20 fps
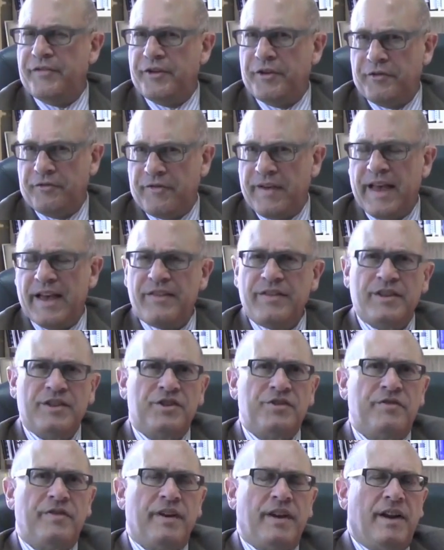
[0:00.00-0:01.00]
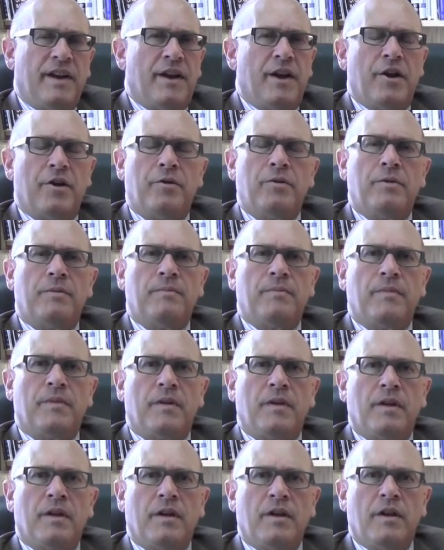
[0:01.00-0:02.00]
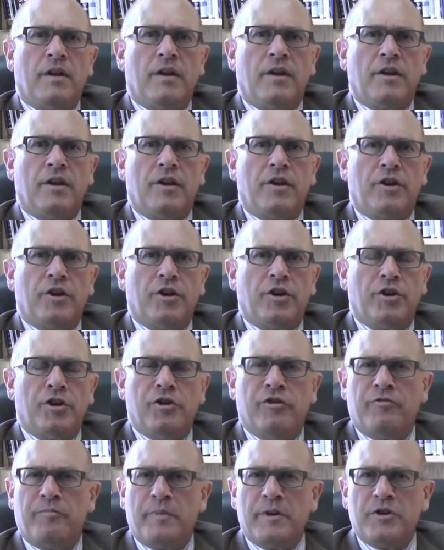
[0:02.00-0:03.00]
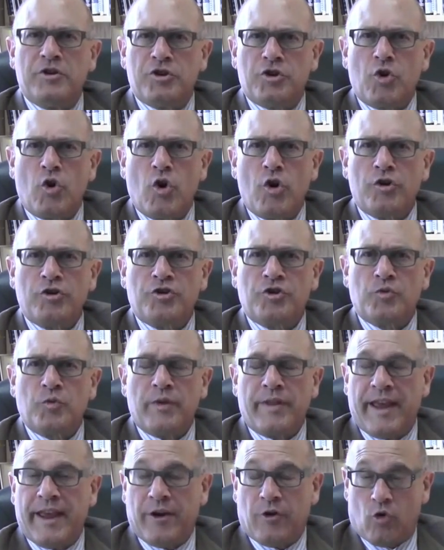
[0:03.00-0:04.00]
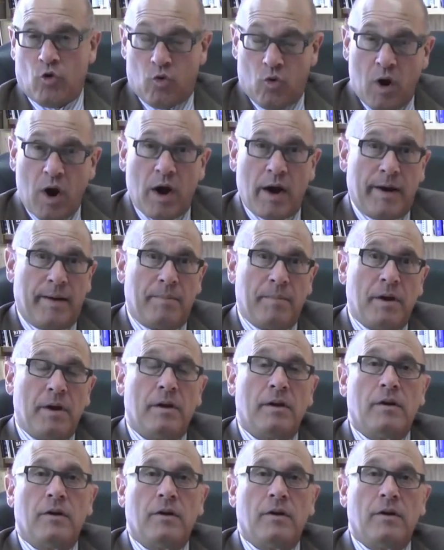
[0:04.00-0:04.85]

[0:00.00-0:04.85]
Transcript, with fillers: If you found this video, you've been charged with a crime